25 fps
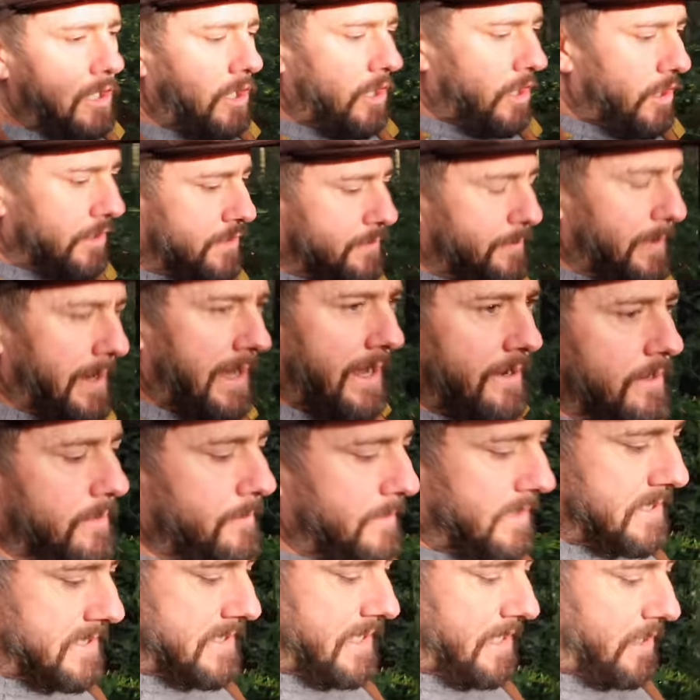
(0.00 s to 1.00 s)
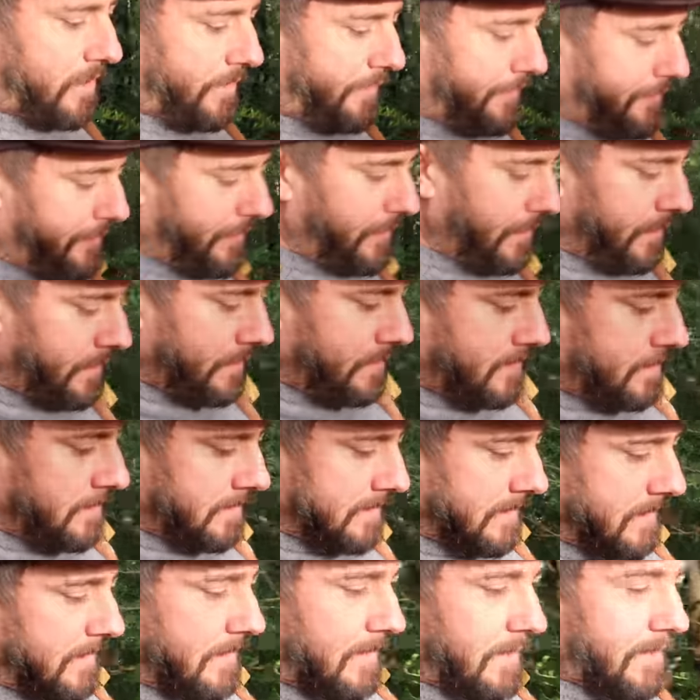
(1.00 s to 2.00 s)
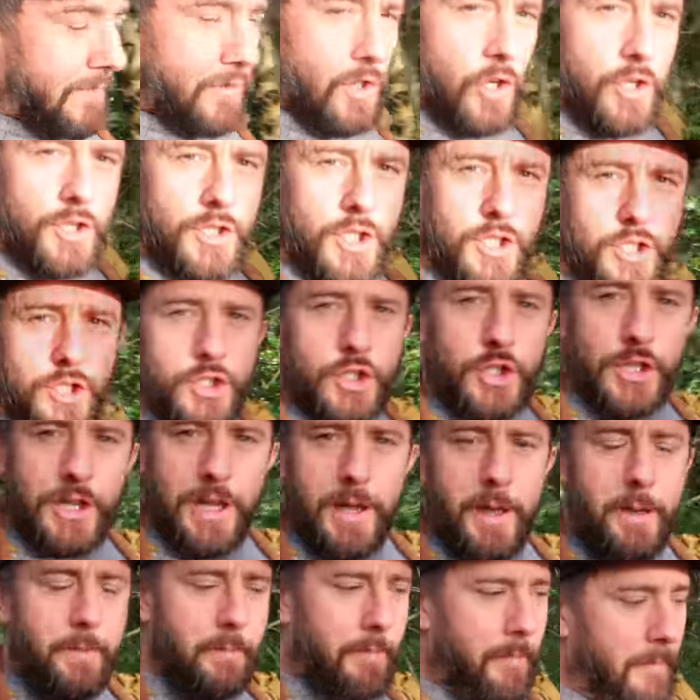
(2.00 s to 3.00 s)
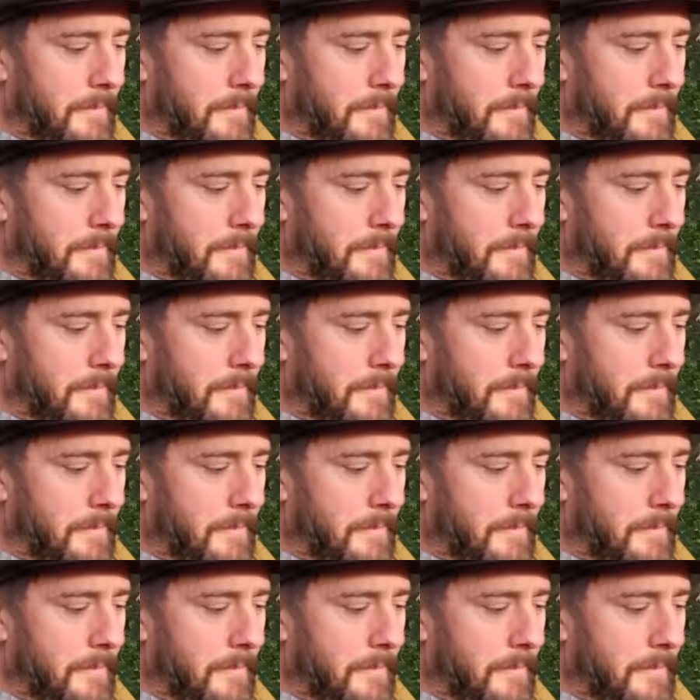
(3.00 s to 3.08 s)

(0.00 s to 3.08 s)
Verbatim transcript: loads better in myself. Joined a gym,